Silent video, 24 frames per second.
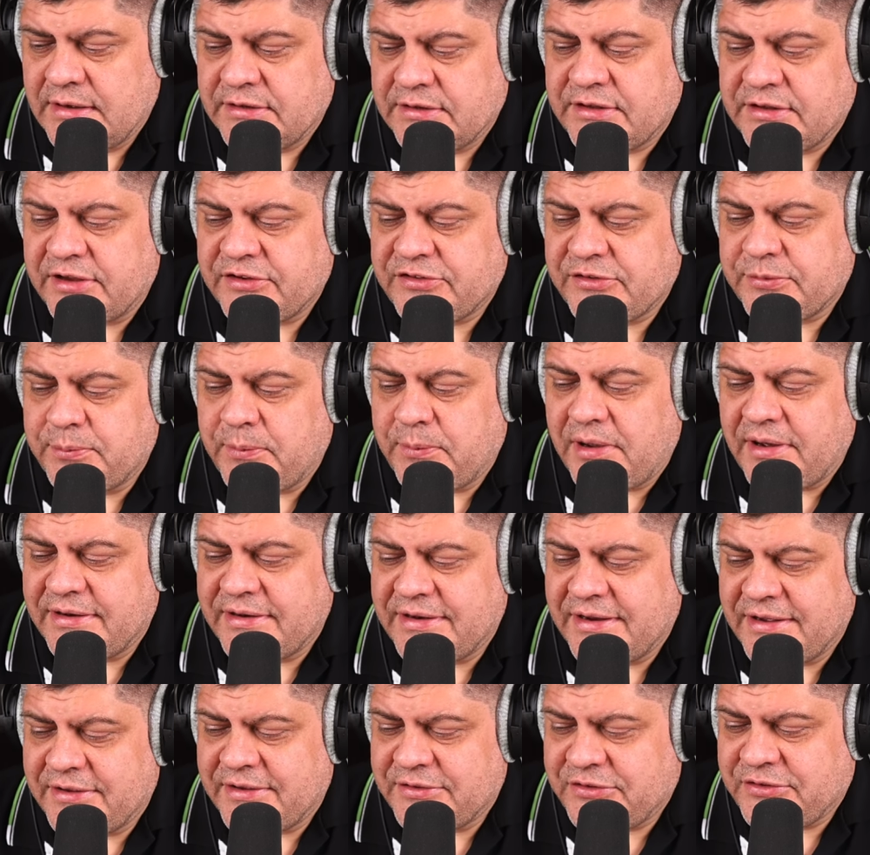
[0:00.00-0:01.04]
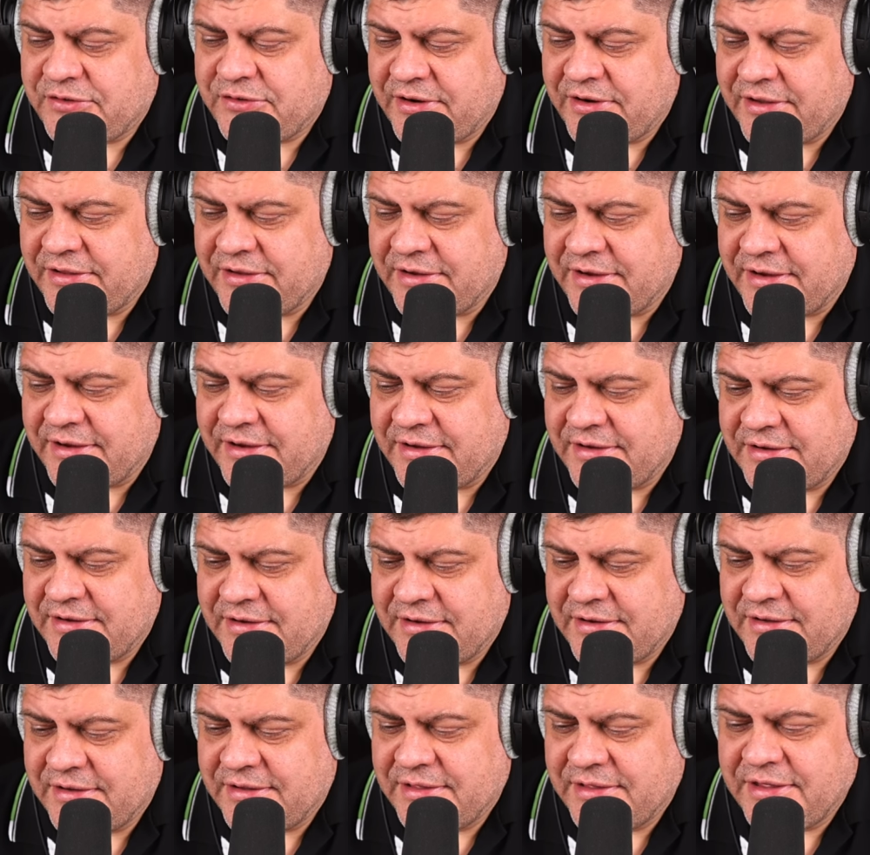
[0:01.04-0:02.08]
Tasmania, Australia.
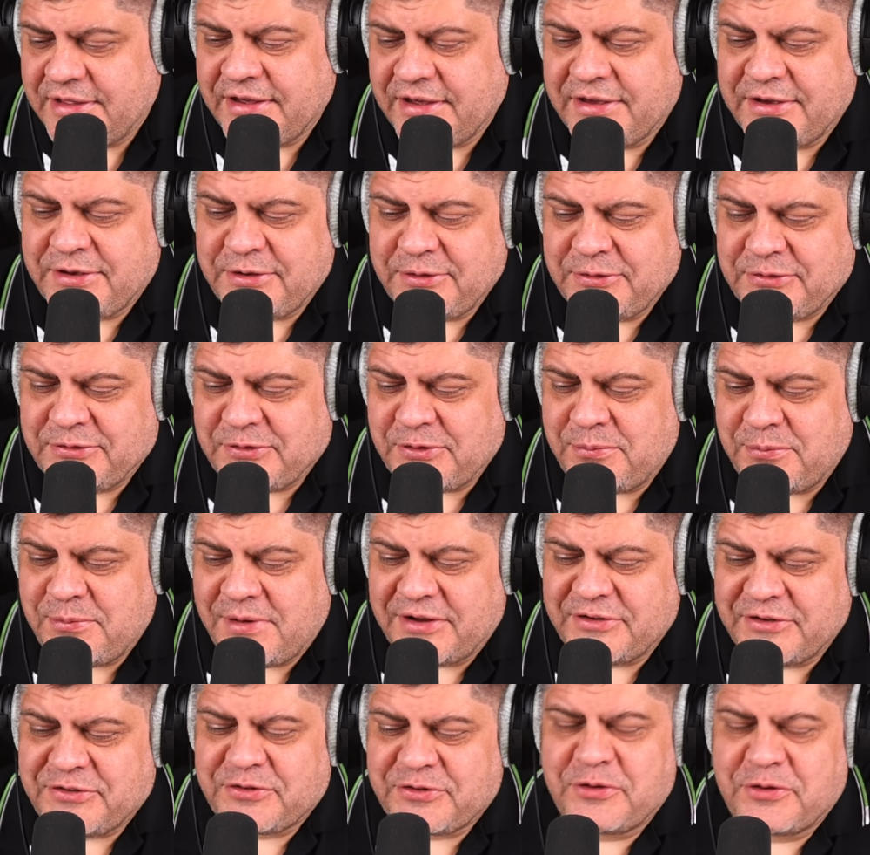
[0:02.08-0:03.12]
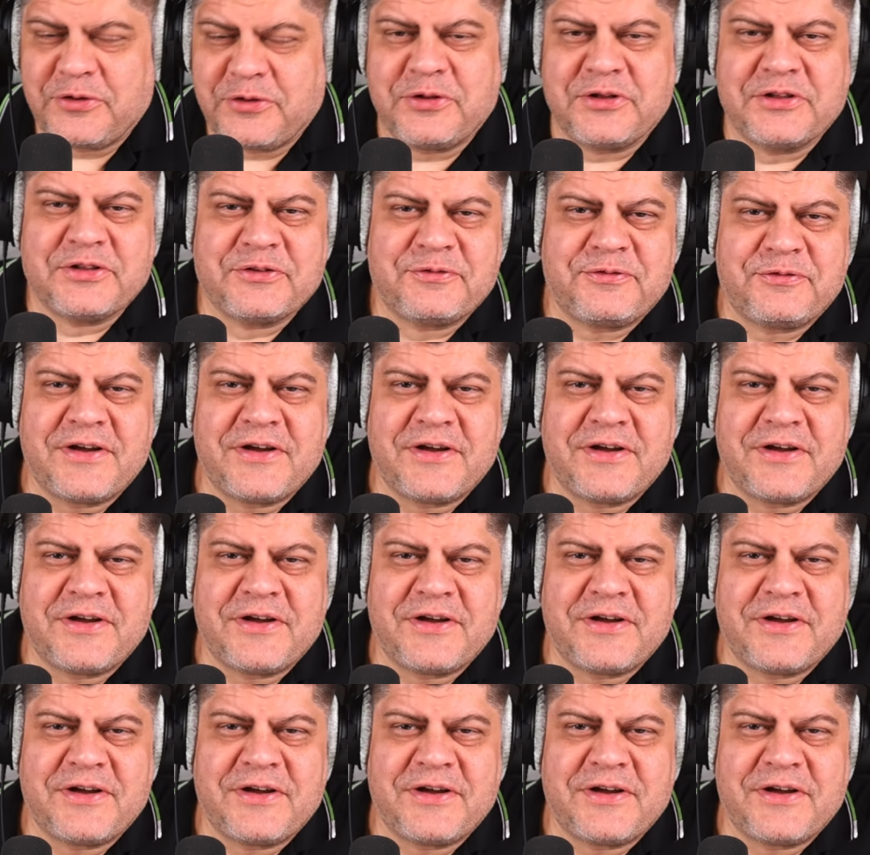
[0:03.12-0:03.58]
Thank you so much, Roland.